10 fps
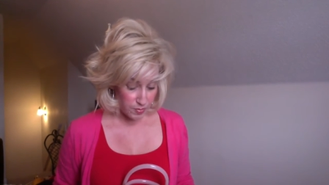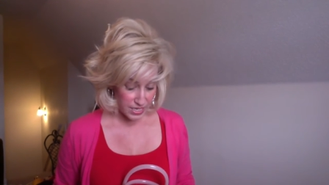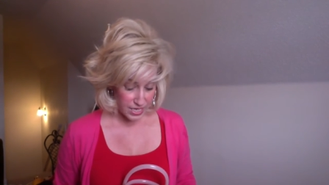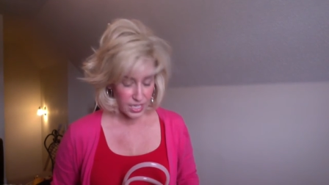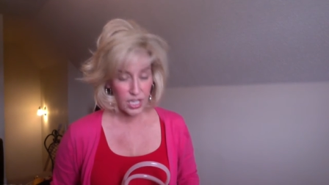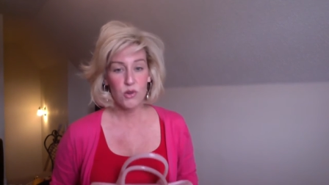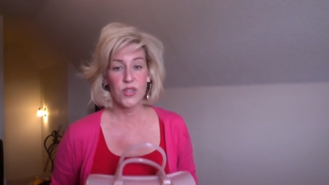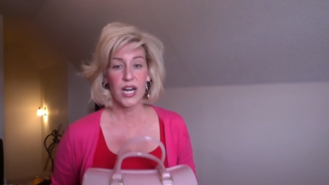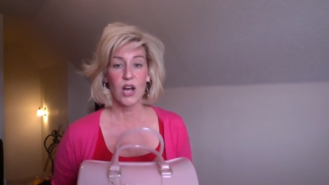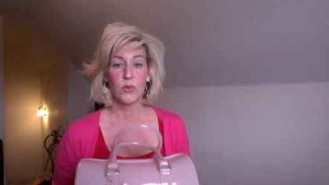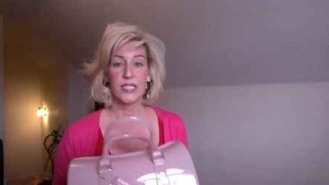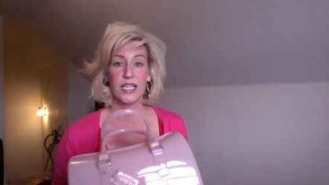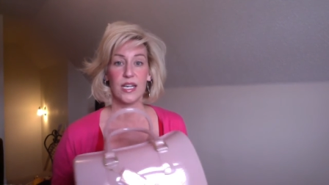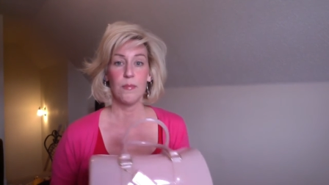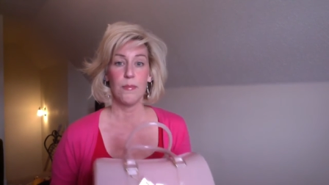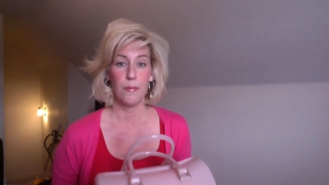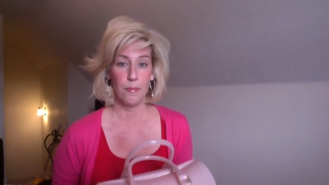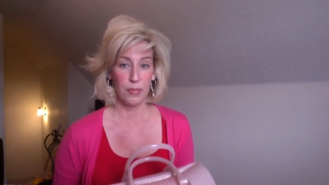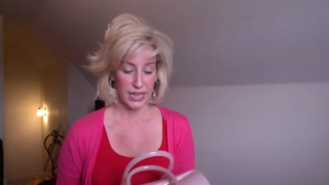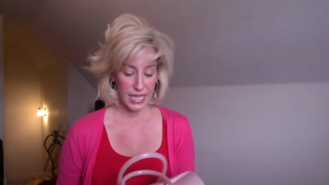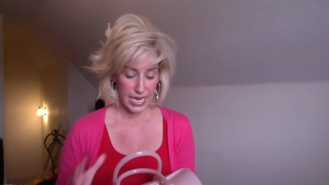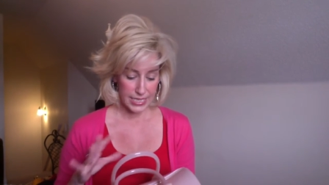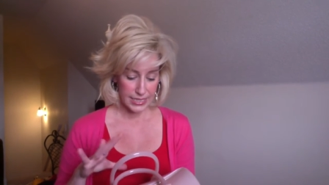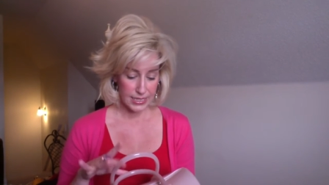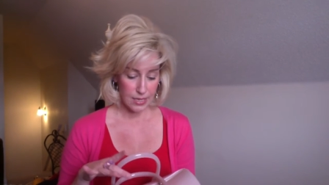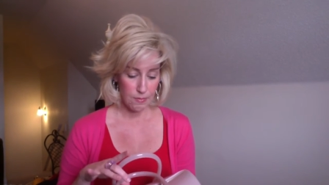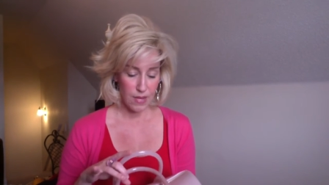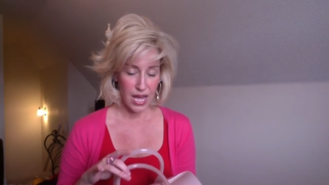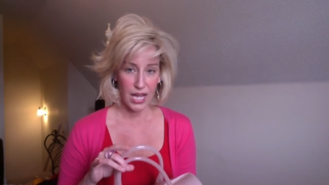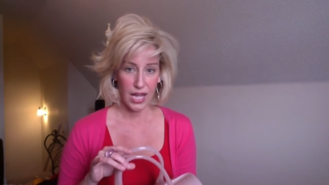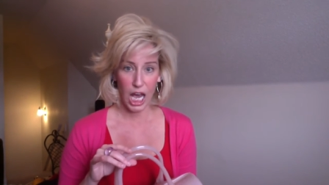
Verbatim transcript: the get-go that I was going to place my